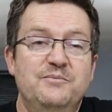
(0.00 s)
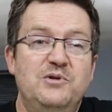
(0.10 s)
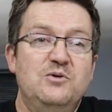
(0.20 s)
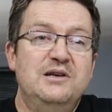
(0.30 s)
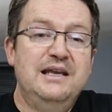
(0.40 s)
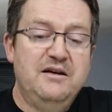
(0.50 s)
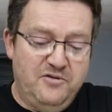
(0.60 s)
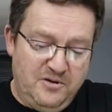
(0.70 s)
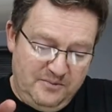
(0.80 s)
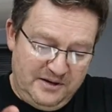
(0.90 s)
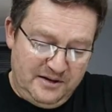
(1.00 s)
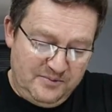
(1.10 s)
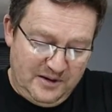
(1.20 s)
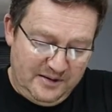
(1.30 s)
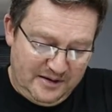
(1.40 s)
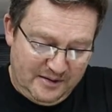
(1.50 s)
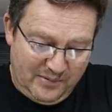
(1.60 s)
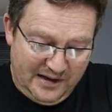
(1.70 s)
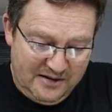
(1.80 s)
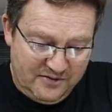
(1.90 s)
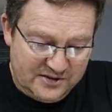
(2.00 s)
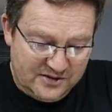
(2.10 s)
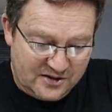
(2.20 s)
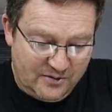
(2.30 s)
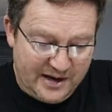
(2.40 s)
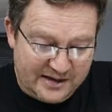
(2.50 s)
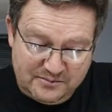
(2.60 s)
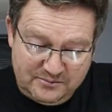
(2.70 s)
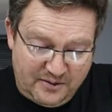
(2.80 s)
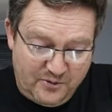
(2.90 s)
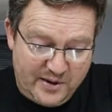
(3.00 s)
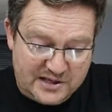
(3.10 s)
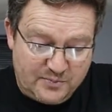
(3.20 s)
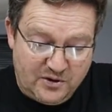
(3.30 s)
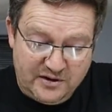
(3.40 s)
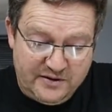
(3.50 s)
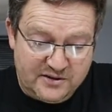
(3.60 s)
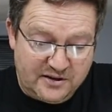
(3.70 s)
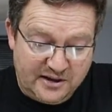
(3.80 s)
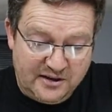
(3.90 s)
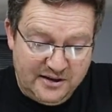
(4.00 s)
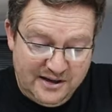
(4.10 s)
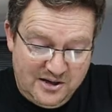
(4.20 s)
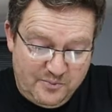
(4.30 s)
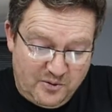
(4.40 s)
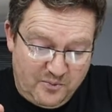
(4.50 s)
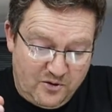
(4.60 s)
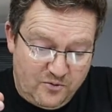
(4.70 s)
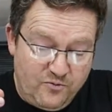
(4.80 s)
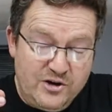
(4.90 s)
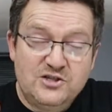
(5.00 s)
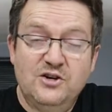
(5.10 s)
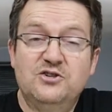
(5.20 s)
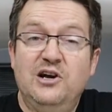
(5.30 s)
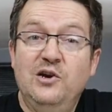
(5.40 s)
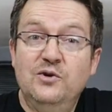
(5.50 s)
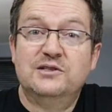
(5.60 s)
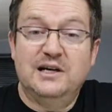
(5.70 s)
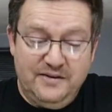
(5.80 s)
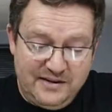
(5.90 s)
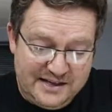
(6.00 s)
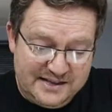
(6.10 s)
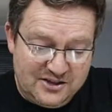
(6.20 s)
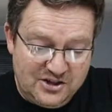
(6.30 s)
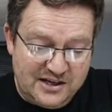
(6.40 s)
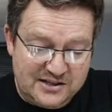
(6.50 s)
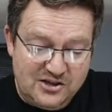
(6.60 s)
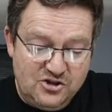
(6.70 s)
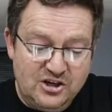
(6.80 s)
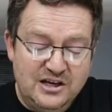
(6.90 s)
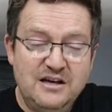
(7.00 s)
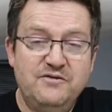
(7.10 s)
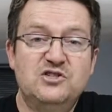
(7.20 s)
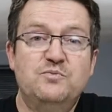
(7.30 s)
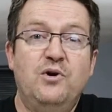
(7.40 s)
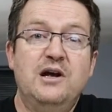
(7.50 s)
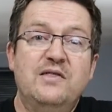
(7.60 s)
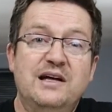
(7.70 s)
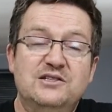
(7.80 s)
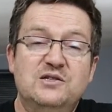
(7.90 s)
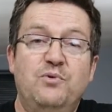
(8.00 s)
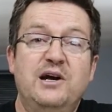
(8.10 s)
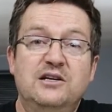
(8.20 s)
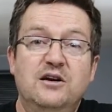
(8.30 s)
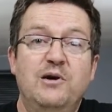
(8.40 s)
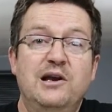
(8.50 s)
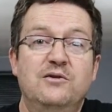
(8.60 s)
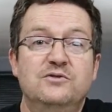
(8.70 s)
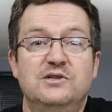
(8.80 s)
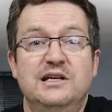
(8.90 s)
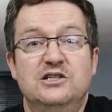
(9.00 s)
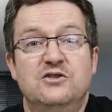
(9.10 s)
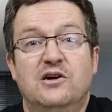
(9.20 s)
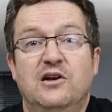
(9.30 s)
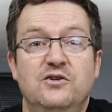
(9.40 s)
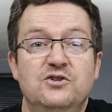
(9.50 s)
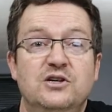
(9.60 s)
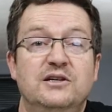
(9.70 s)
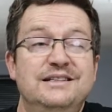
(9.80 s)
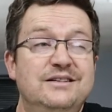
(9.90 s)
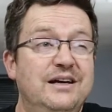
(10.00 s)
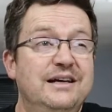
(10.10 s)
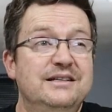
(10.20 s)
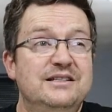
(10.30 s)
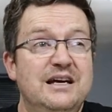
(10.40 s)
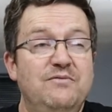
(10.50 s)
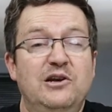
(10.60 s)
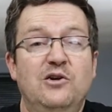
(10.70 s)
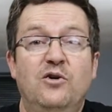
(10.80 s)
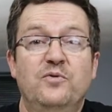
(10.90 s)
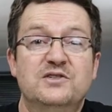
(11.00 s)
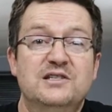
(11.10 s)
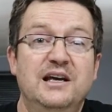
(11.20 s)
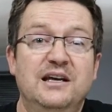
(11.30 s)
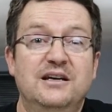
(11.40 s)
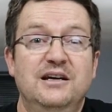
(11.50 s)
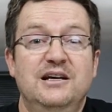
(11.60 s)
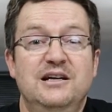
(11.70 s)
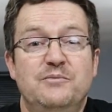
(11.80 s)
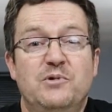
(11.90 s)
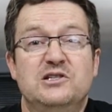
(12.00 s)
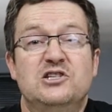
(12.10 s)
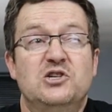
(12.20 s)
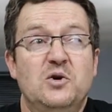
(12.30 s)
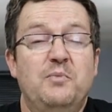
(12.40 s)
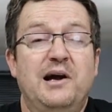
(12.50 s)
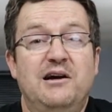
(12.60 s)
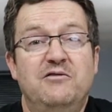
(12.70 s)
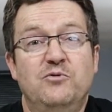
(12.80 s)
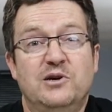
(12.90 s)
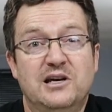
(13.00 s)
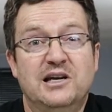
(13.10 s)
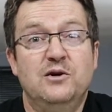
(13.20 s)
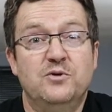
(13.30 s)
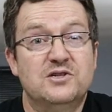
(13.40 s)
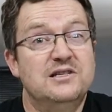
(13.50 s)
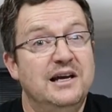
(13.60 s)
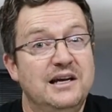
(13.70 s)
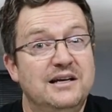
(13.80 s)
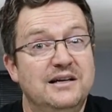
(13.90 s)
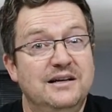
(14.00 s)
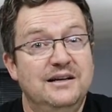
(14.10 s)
But you'd never, and I believe this is correct, I'm no expert, I've never done it, but the research I looked at, they suggest that you should never spray that spray directly into the closure, and definitely not on the snake, because it's so powerful it could kill your snake.